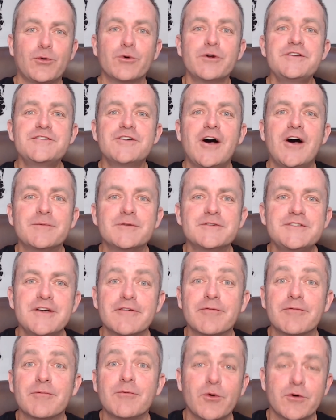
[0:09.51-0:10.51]
Cory Chalmers
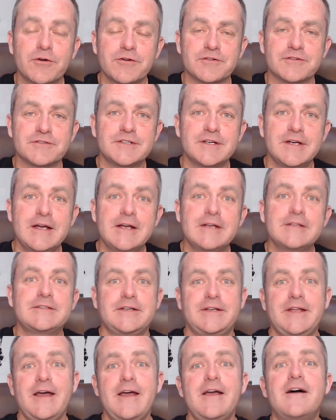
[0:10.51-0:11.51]
here from Hoarders.
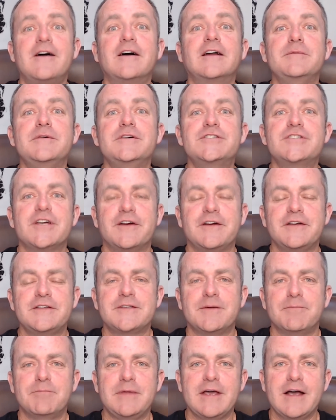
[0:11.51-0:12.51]
Today I'm going to be sharing
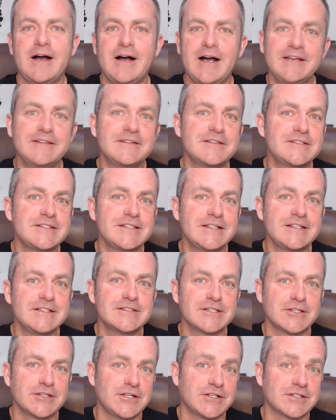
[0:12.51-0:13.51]
some
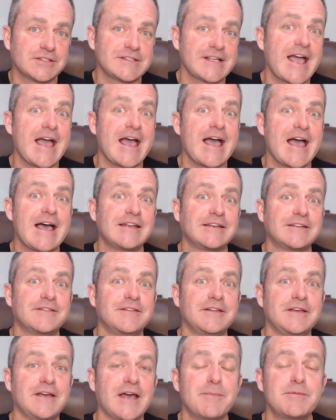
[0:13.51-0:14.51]
behind-the-scenes looks at
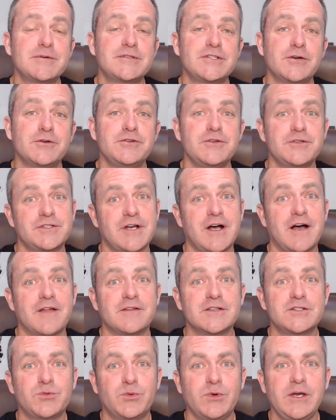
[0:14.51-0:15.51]
the episode you saw
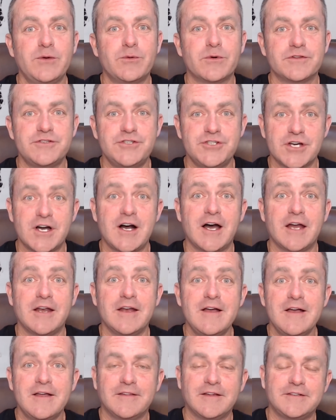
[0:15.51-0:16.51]
this week with John
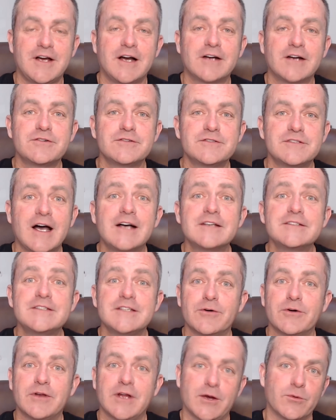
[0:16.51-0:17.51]
that Dr.
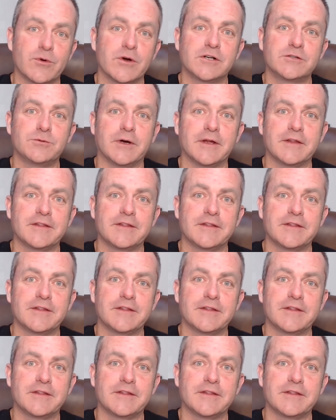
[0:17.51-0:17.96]
Zasio and I worked